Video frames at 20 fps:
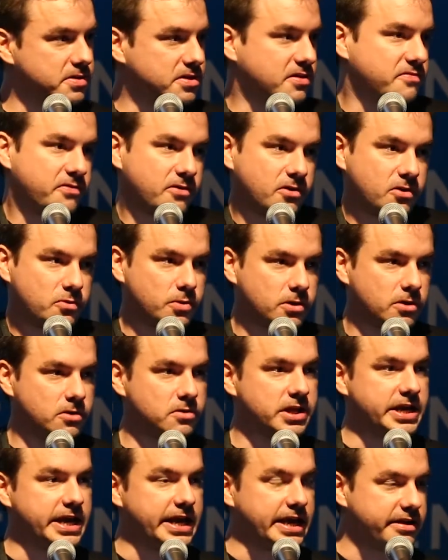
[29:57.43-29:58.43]
but the phone will
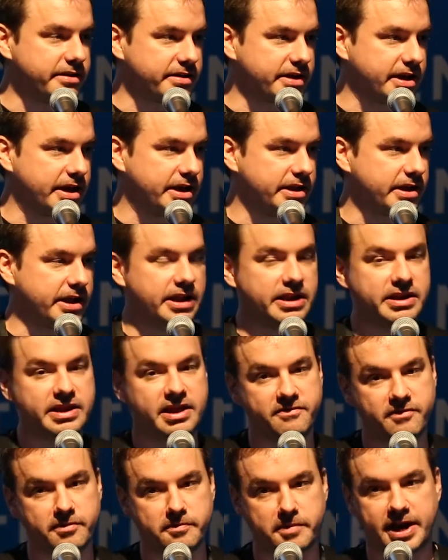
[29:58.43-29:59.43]
only indicate and
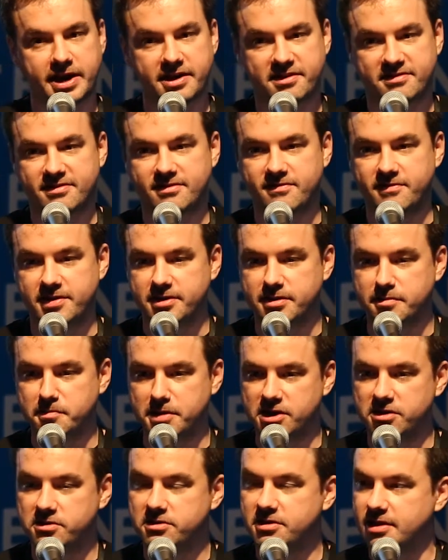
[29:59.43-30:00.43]
give them access via the
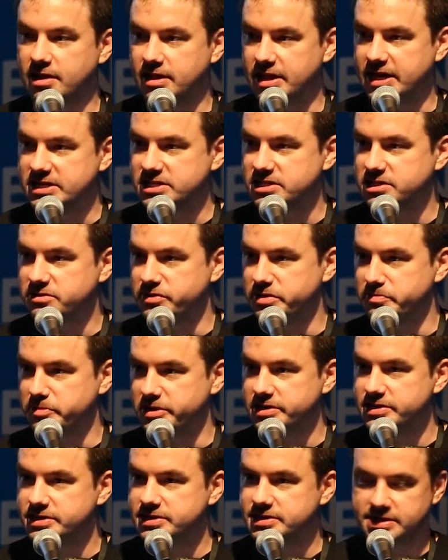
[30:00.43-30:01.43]
menu to the last 3
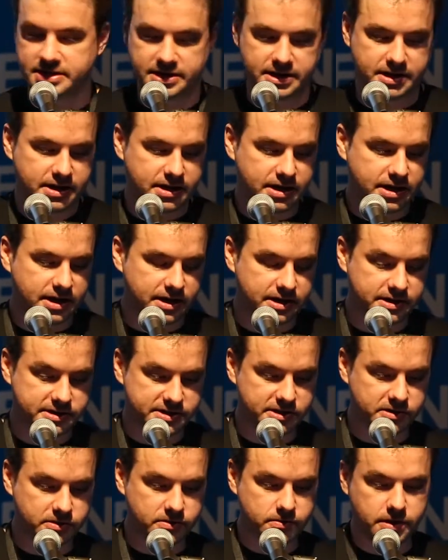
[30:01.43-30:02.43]
months.
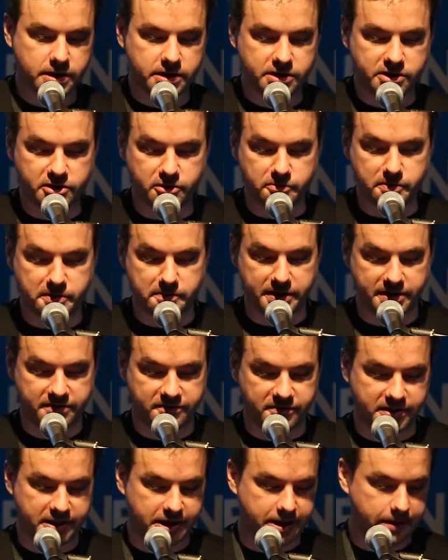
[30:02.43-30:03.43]
So do prepare
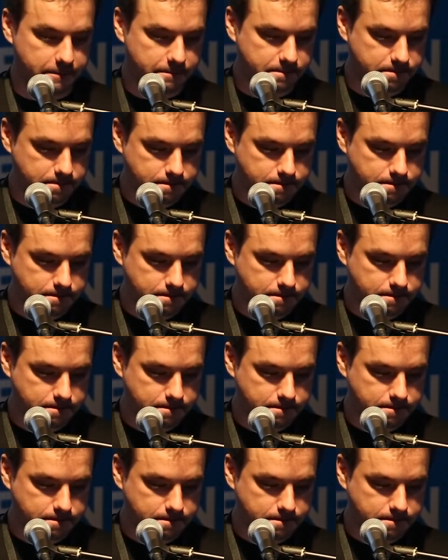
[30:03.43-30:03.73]
for that.